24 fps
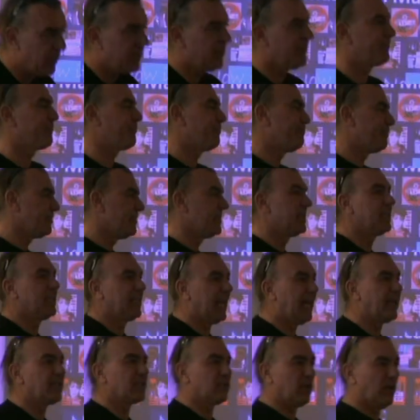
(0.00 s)
and
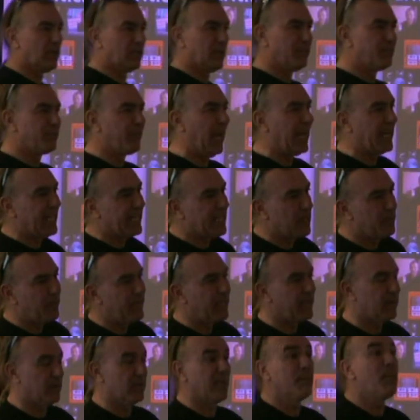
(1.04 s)
I start to panic a
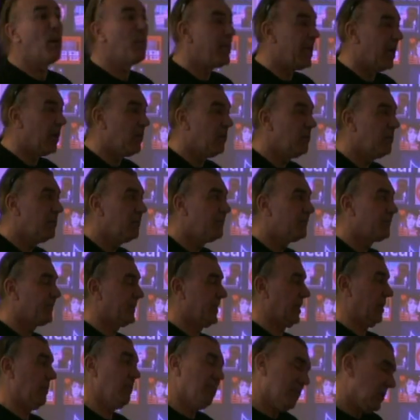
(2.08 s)
bit because I'm on my own.
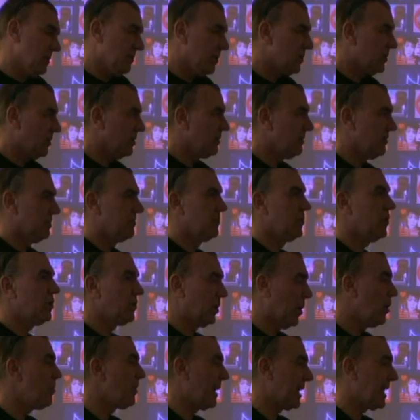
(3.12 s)
You
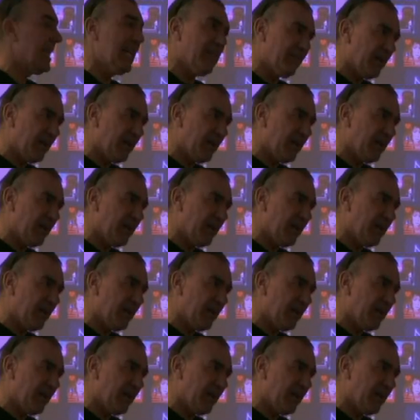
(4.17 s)
do panic,